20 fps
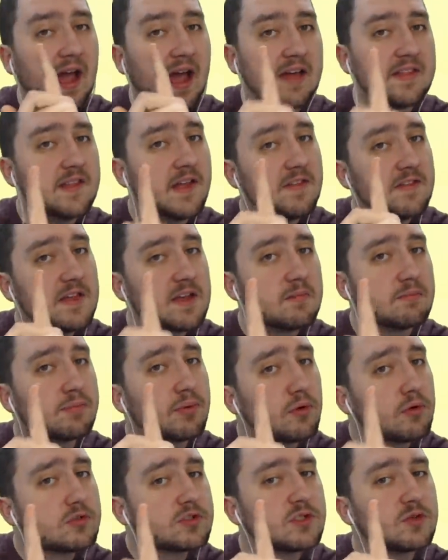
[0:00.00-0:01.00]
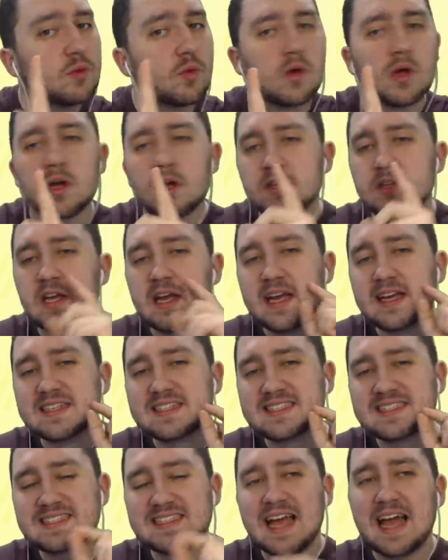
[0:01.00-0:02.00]
and then the important word,
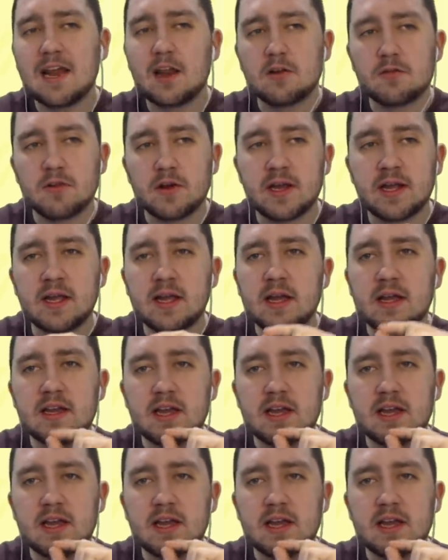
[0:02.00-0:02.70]
salary.